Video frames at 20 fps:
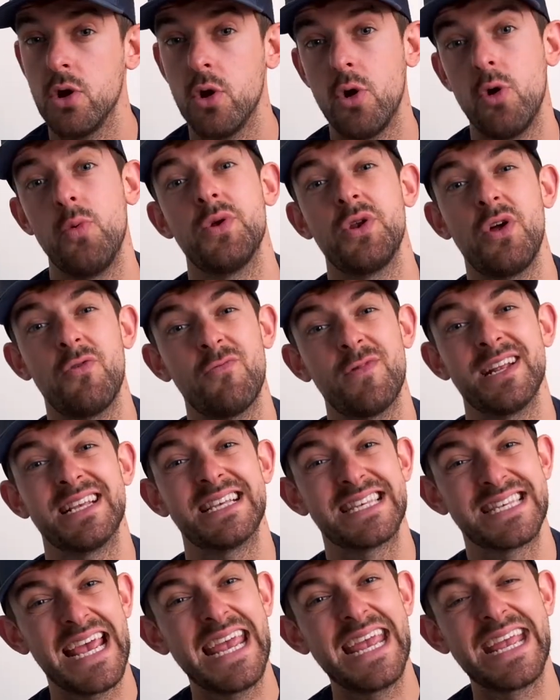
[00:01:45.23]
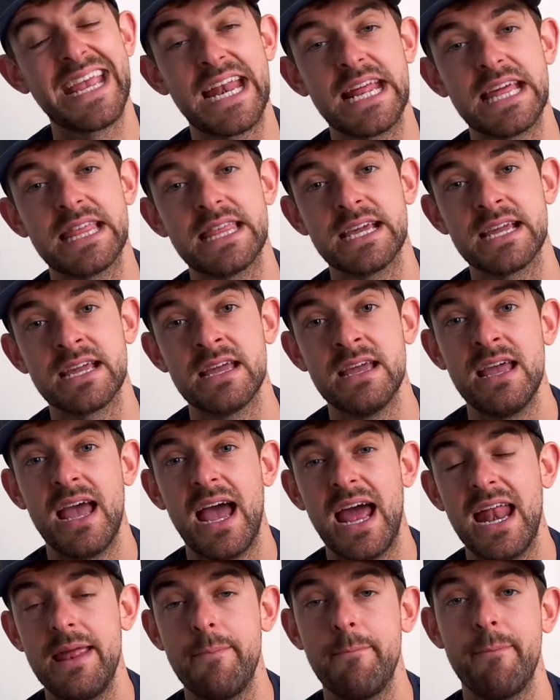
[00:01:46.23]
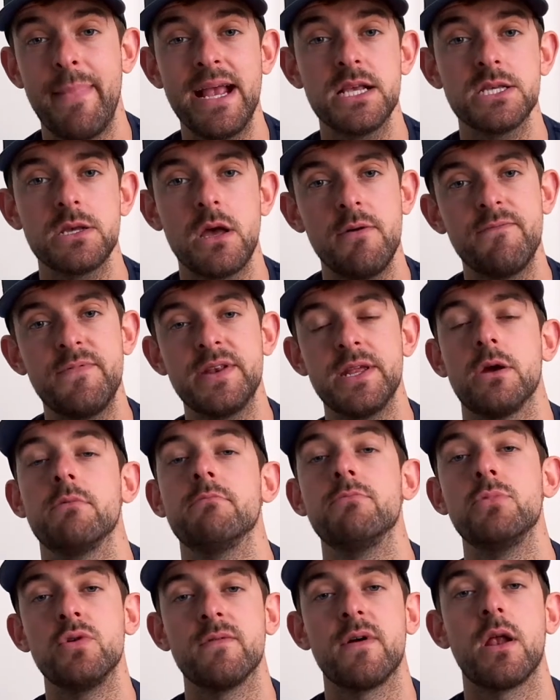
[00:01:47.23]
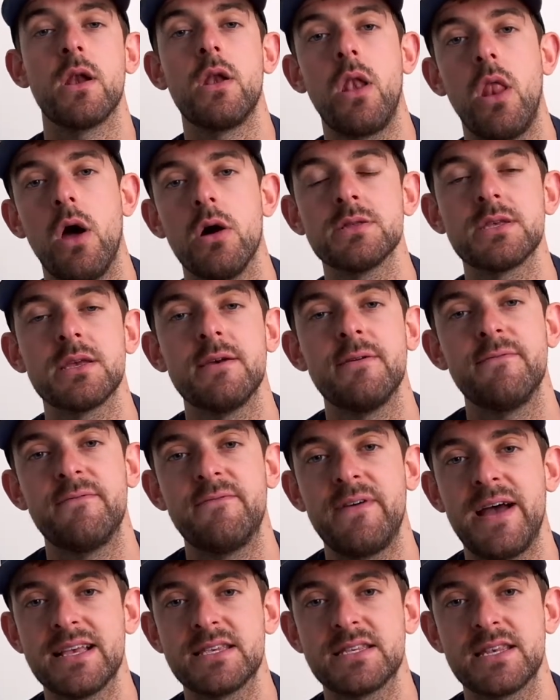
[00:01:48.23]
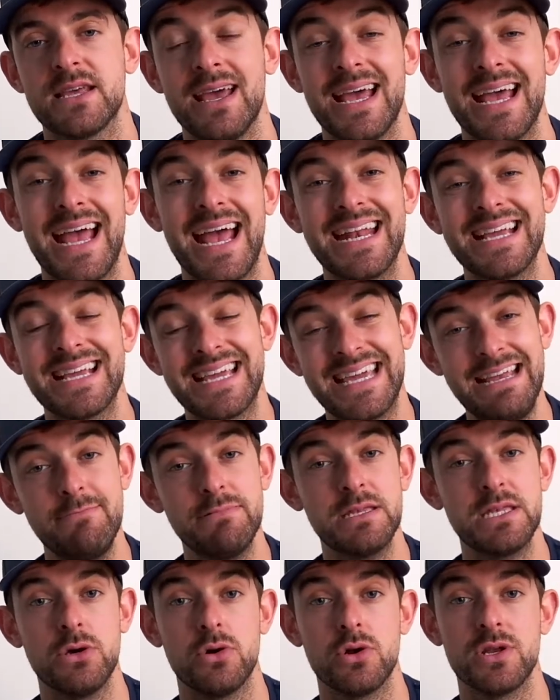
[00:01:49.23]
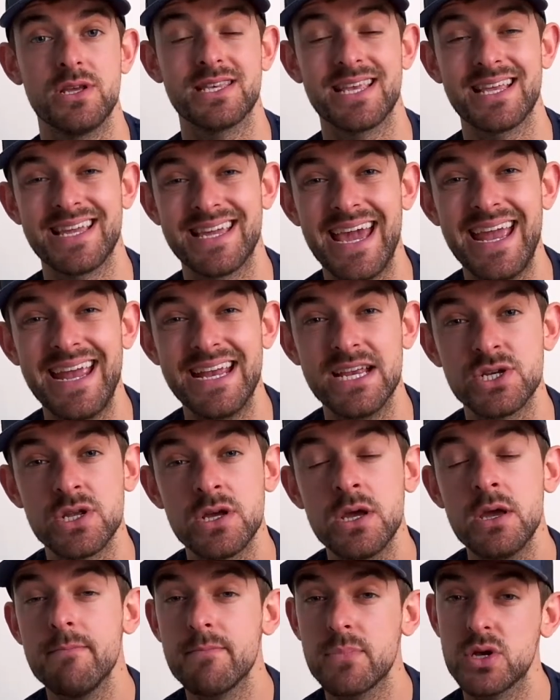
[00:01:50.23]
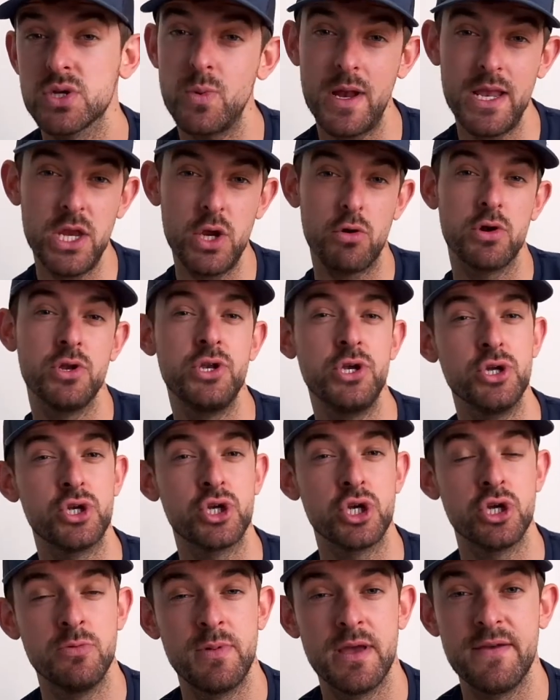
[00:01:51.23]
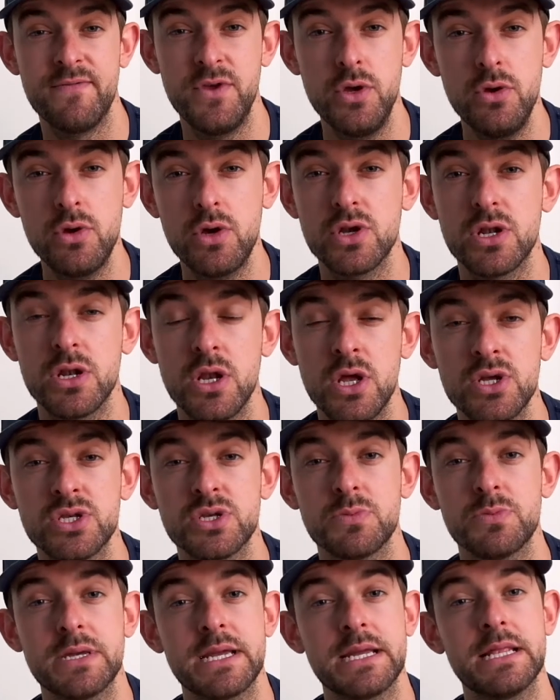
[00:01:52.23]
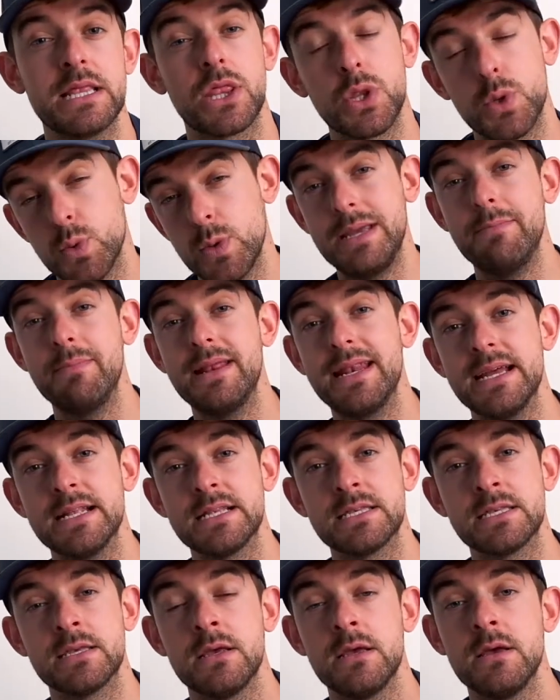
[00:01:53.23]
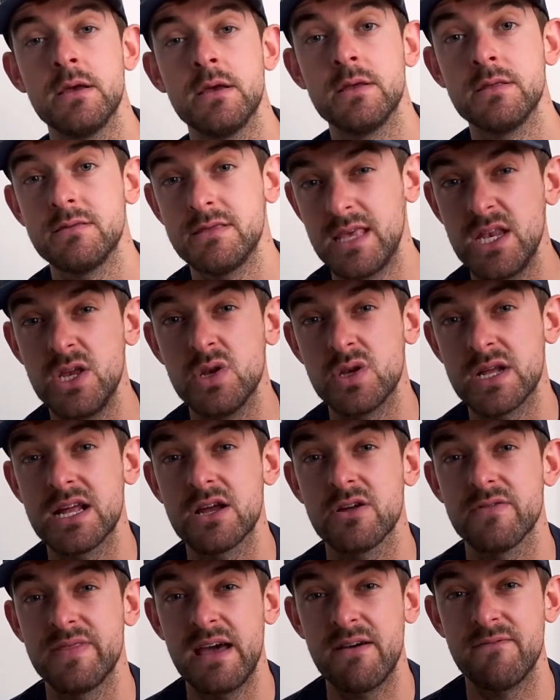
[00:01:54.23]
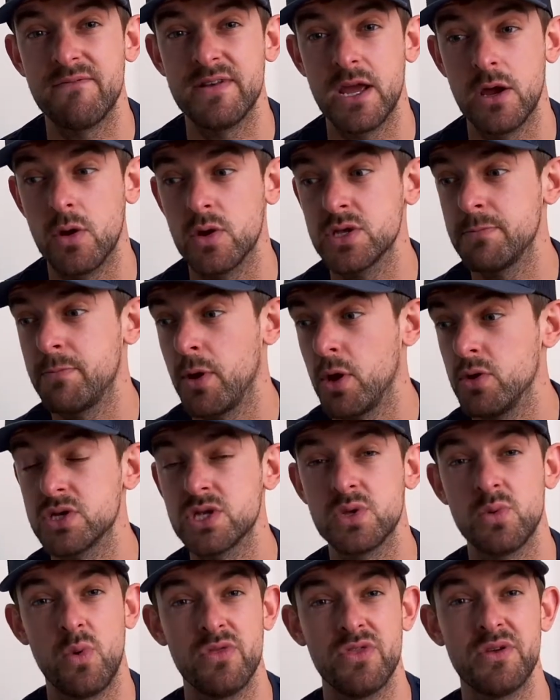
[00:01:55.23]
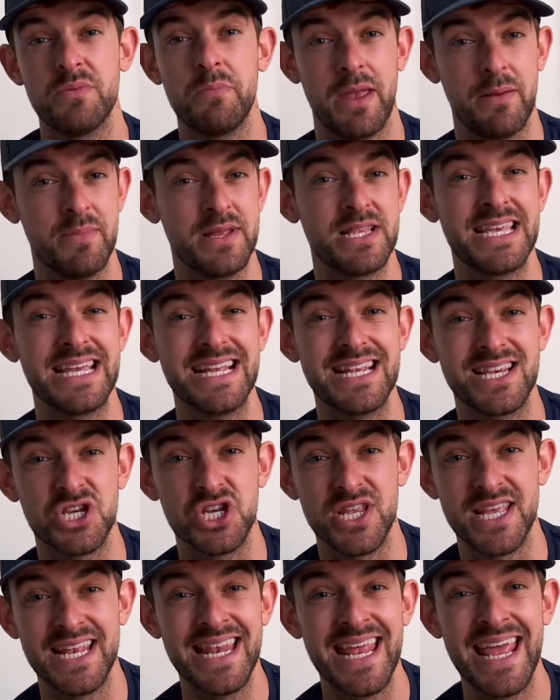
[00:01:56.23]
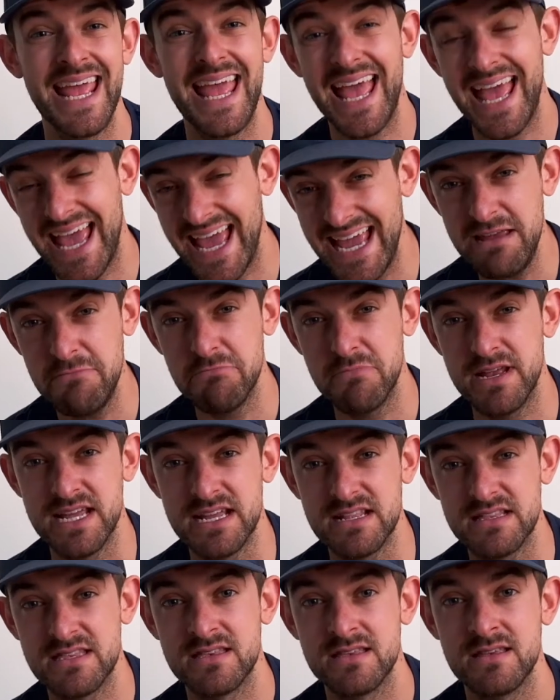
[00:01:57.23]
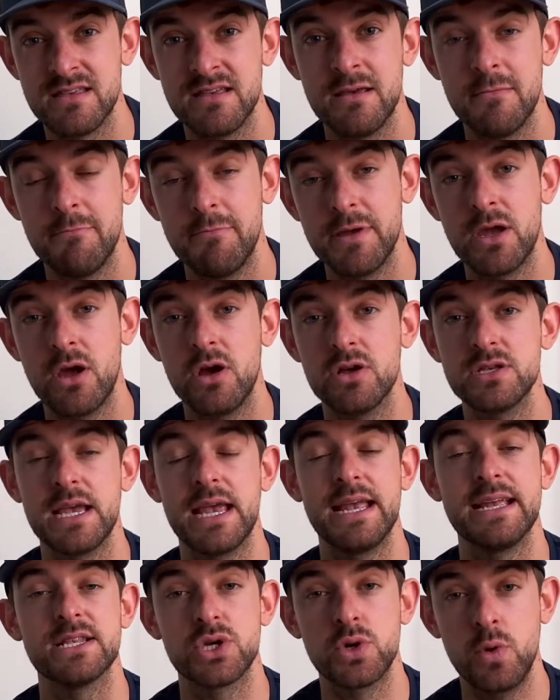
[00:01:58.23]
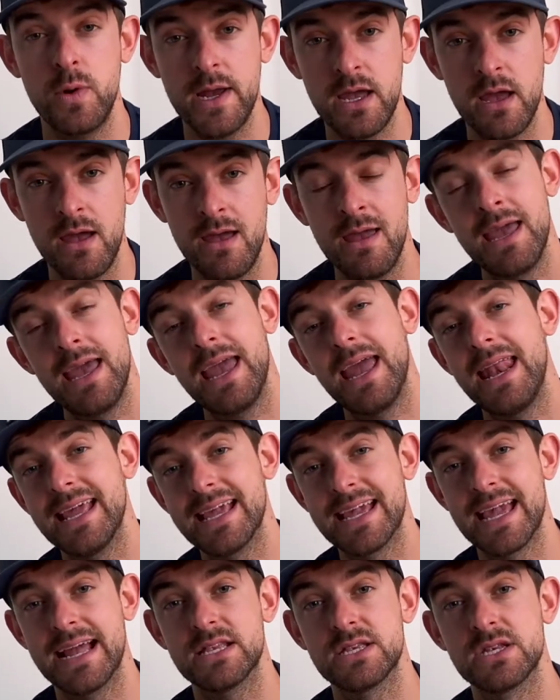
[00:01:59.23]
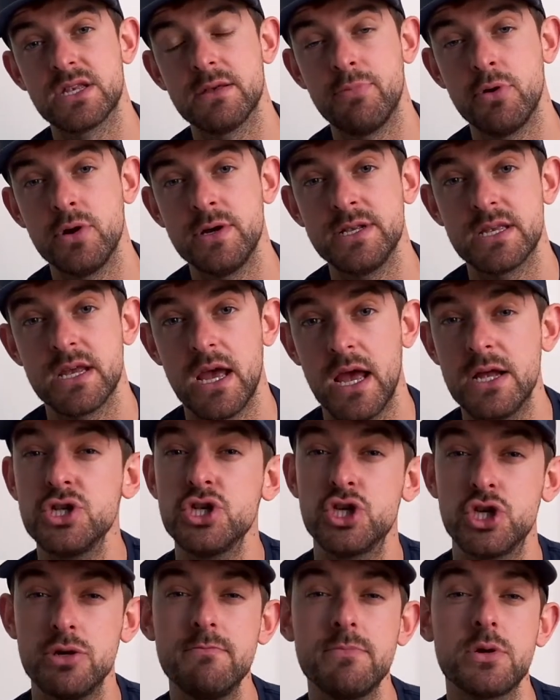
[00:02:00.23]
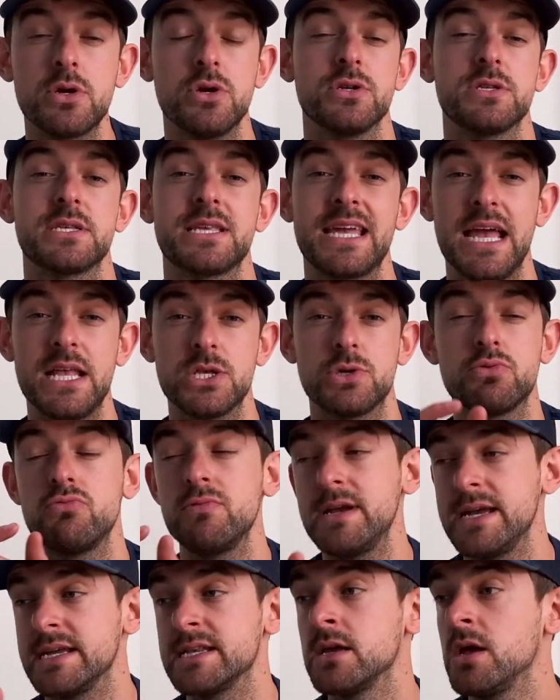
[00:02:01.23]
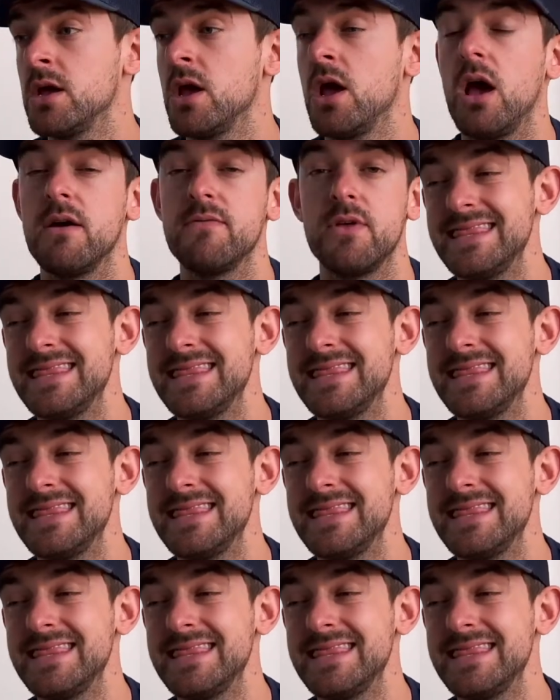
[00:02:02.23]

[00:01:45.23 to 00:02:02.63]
or we're not really saying anything, and it makes our video move a lot faster, and it keeps the audience engaged. Because when you're on YouTube, if you could learn something in 3 minutes, then you'd click on that video as opposed to the one that maybe teaches it in 8 minutes, because it's quicker and it gets to the point. And jump cuts gets rid of the